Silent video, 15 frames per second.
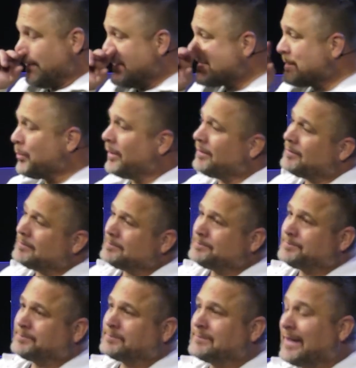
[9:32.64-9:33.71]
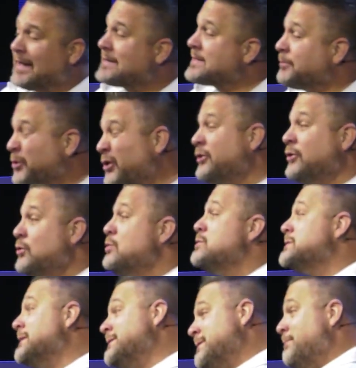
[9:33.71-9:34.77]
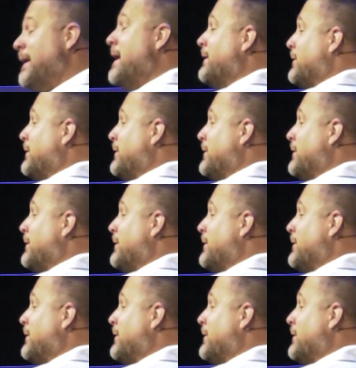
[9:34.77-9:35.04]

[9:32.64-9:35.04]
And he said, well, I got some good news and some